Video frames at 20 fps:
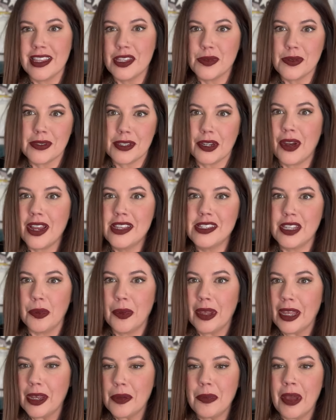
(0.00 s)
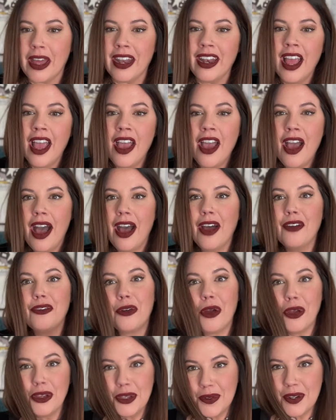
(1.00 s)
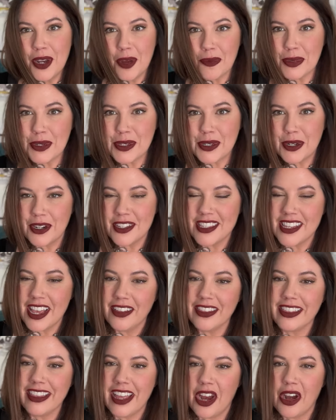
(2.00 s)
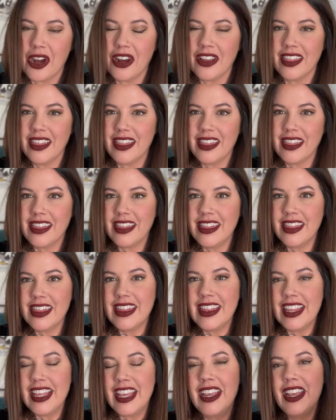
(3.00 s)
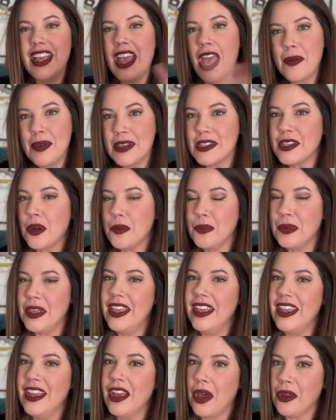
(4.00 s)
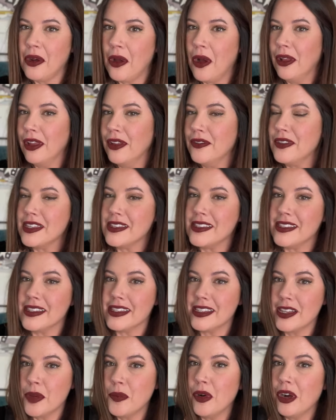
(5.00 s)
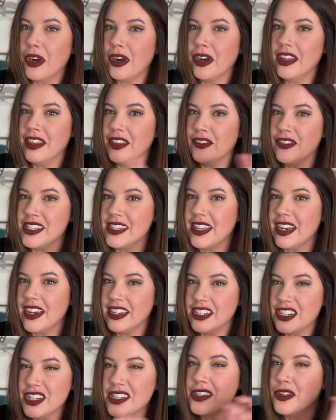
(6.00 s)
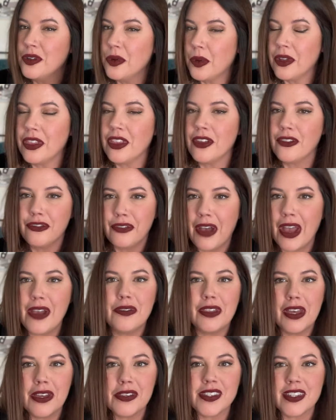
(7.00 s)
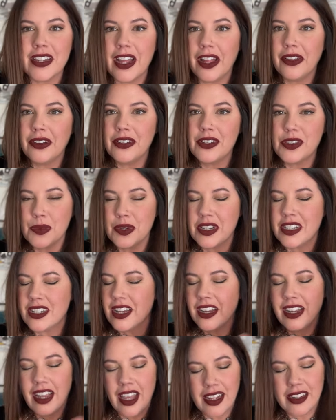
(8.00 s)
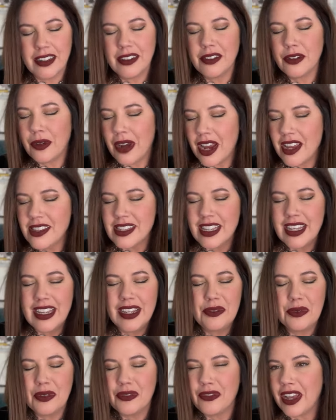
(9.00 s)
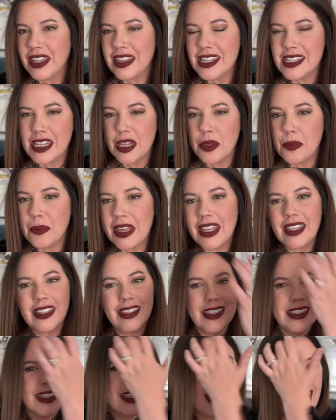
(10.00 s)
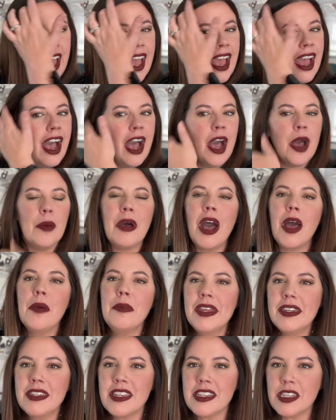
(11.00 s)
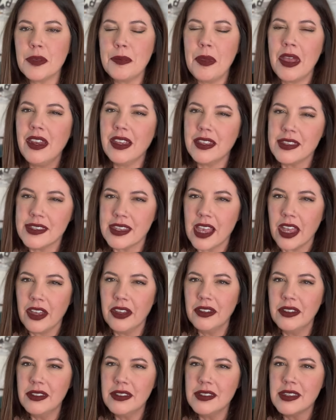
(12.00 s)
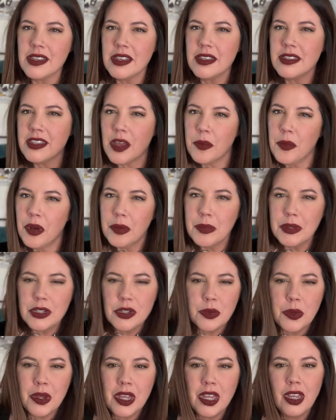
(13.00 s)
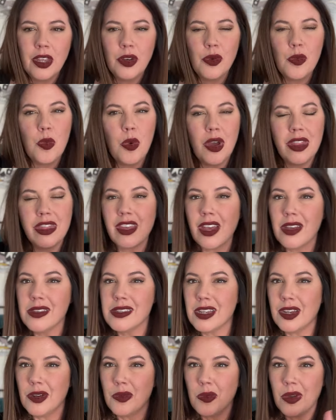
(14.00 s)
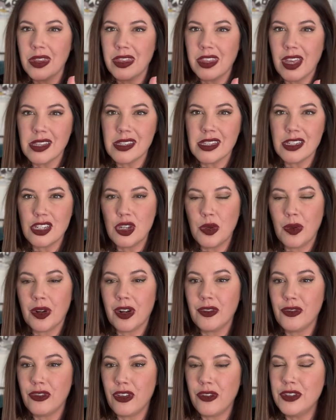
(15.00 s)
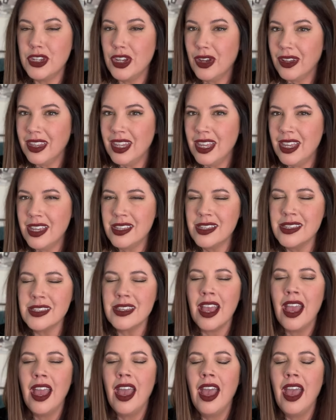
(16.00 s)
This was a crazy week. But uh, for all you numbers nerds out there, the M S R P on all of this is somewhere in the vicinity, just north of five thousand dollars, which again, crazy. You find this in the bins. Um, I'm anticipating sales somewhere between one thousand and one thousand two hundred fifty on these.